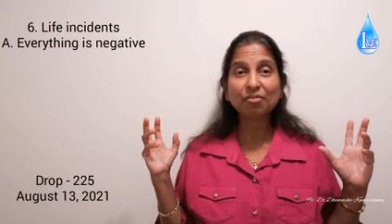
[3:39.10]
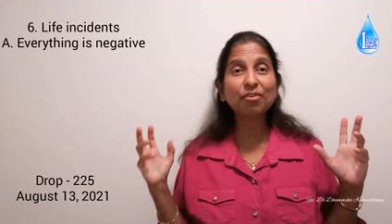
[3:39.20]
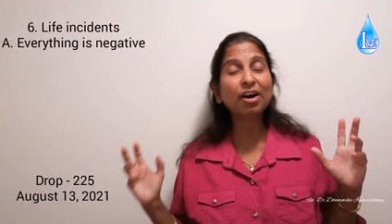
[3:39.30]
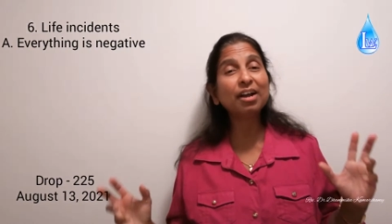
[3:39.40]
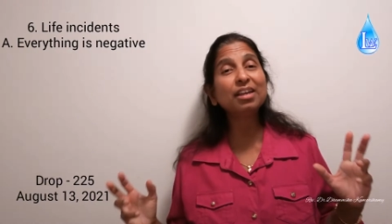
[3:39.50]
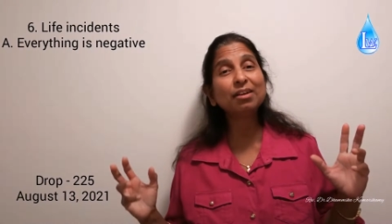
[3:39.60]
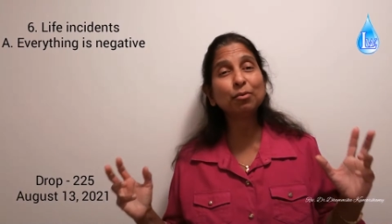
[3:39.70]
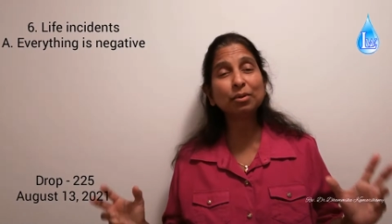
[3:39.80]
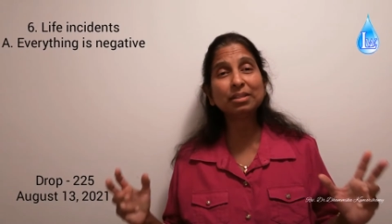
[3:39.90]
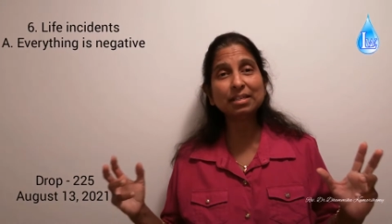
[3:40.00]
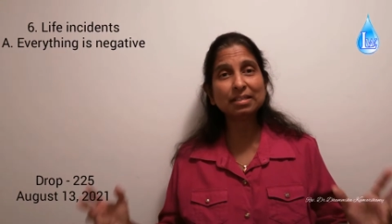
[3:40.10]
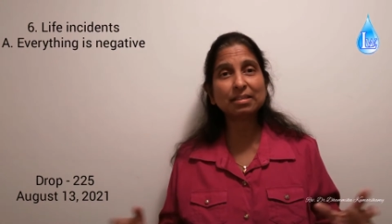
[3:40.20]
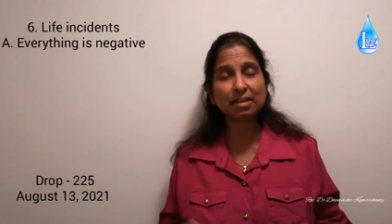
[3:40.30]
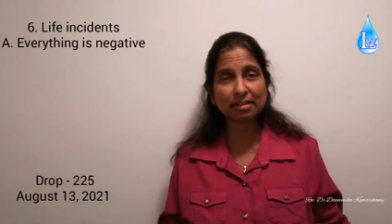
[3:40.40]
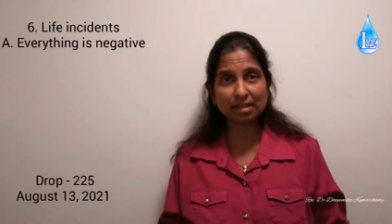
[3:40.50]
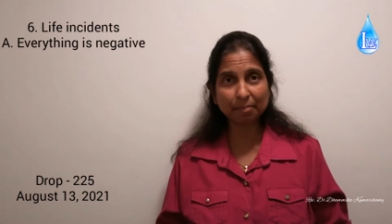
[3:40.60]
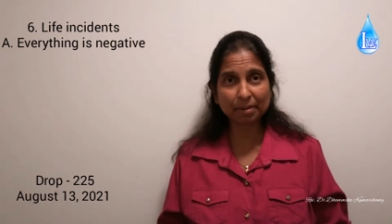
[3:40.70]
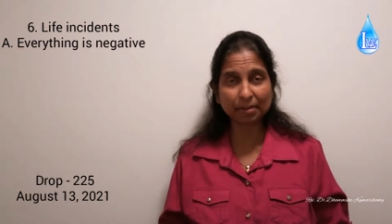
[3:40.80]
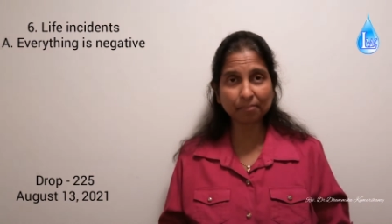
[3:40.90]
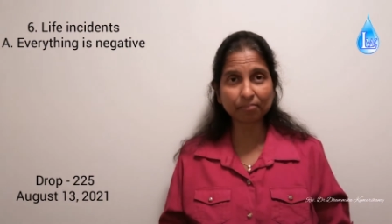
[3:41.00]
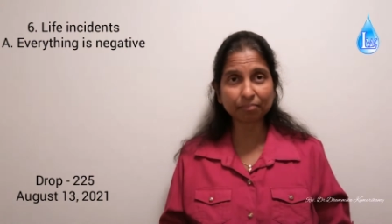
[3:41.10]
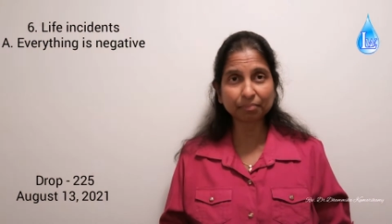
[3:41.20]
Why all these things happening?